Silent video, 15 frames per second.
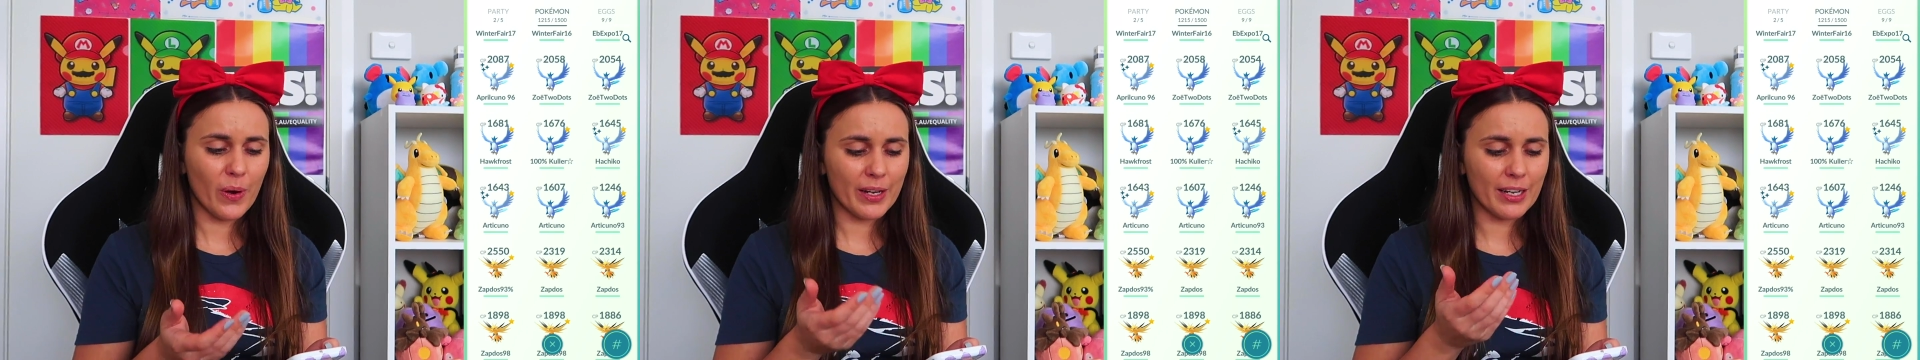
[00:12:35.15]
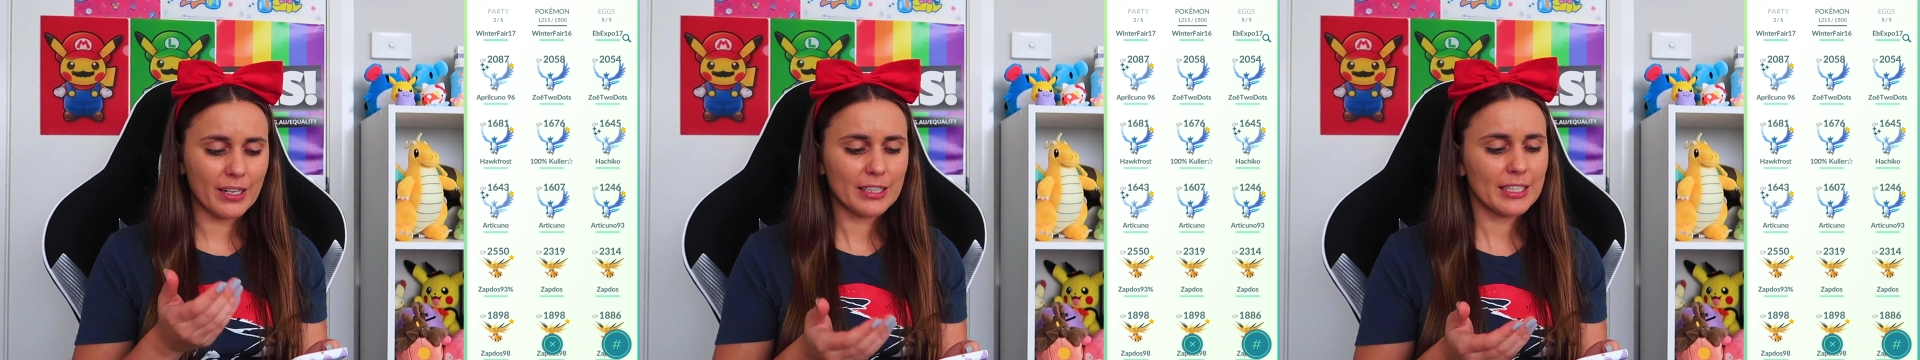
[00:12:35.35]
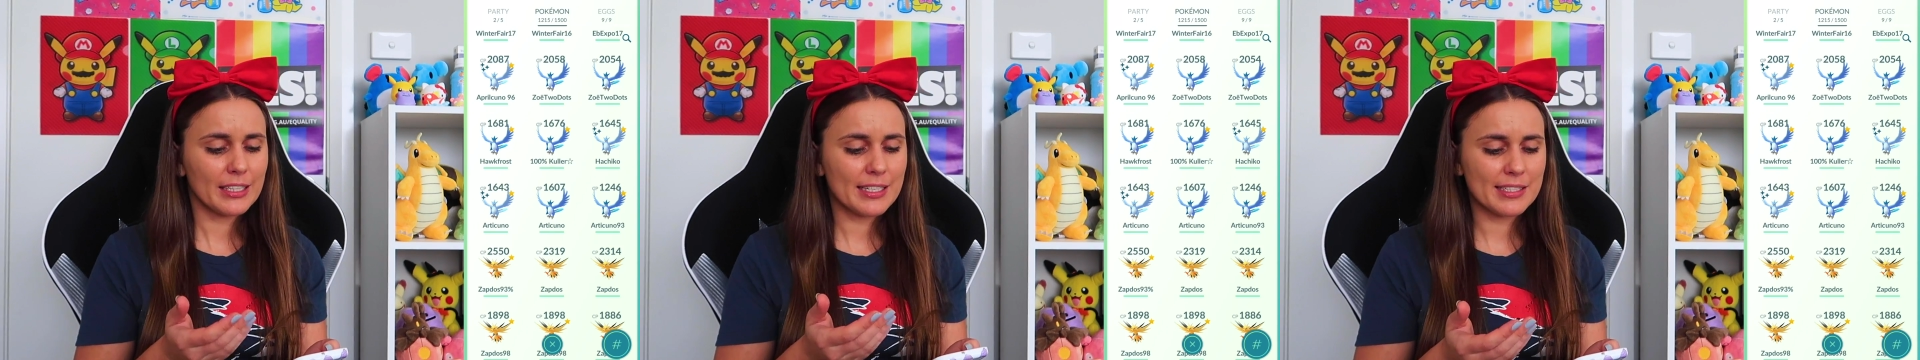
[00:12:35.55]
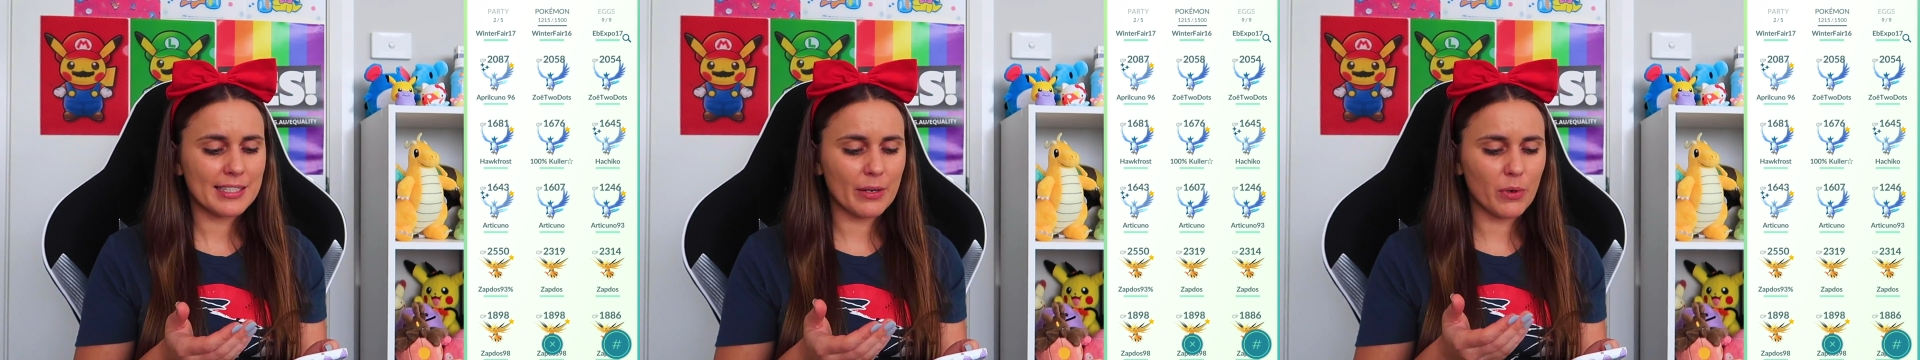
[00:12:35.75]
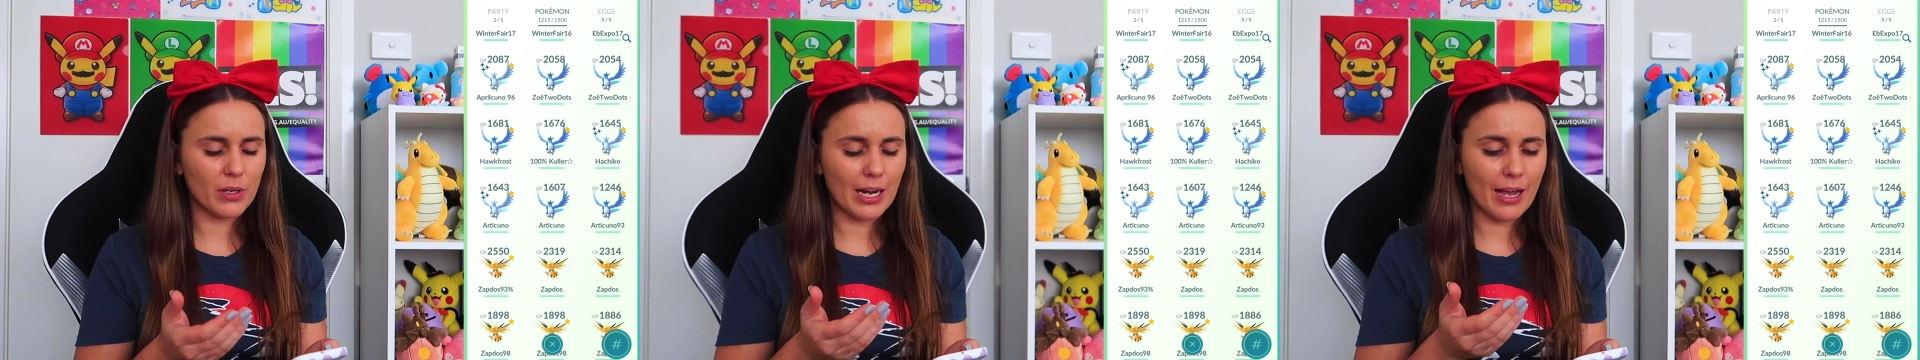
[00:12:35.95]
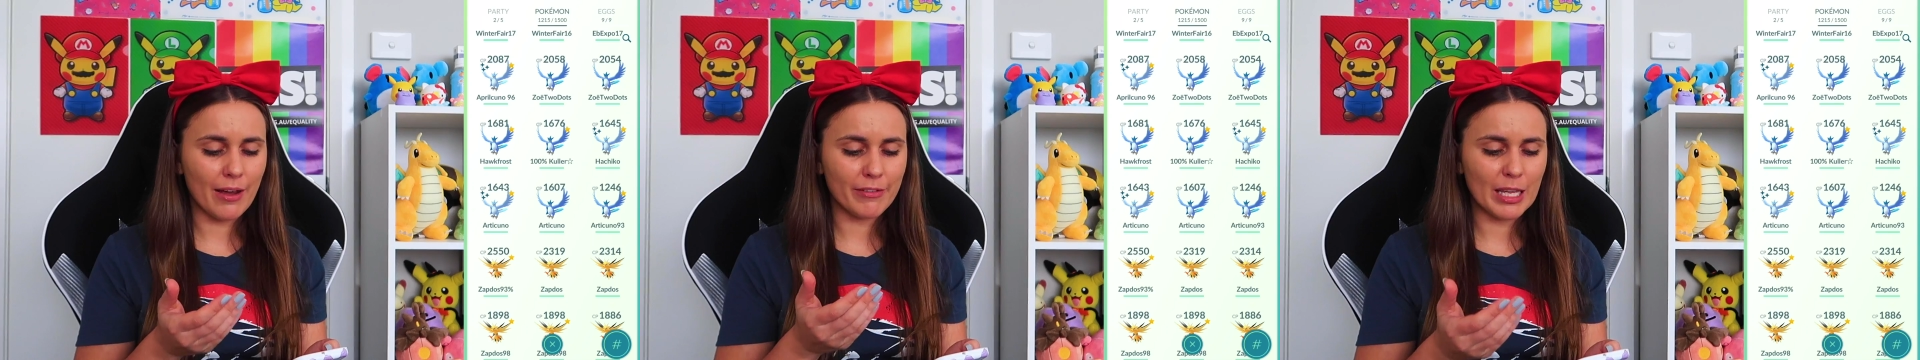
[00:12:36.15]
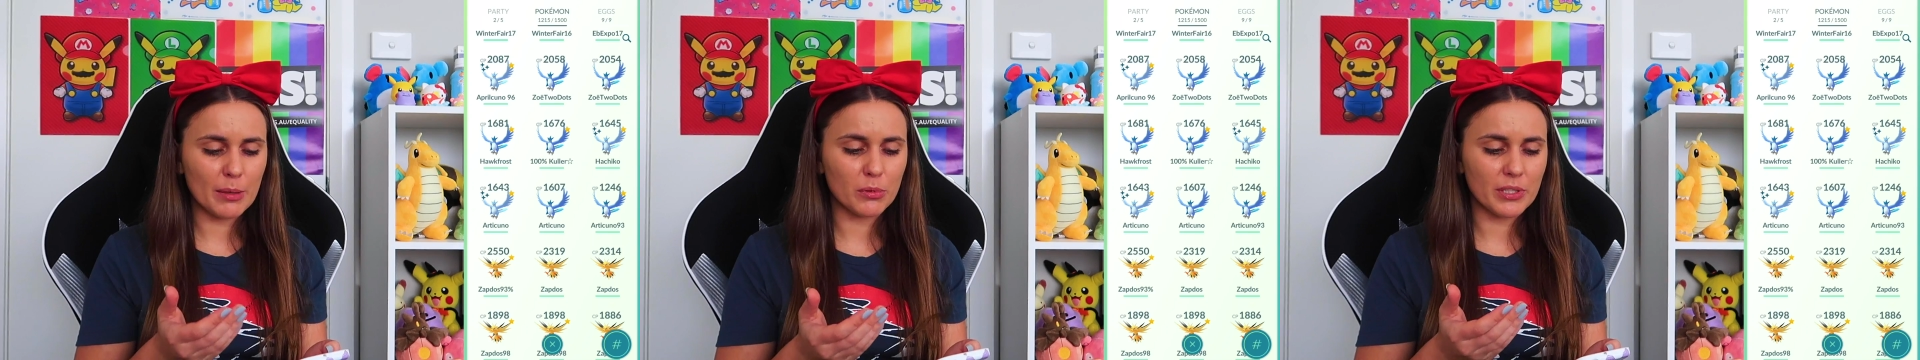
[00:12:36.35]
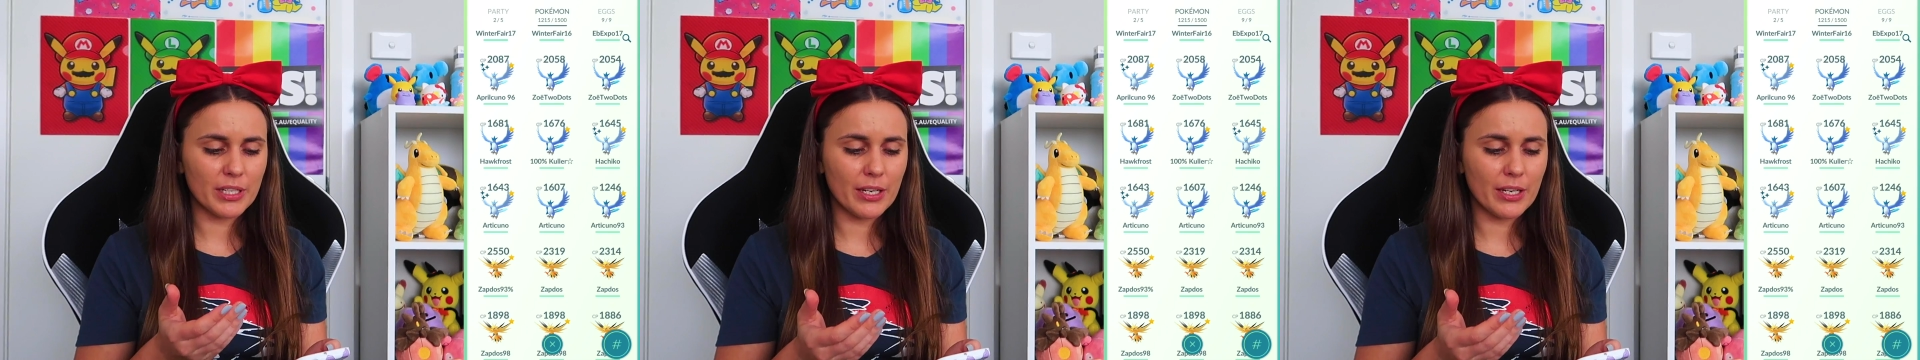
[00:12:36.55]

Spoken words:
I can clearly see what I have labeled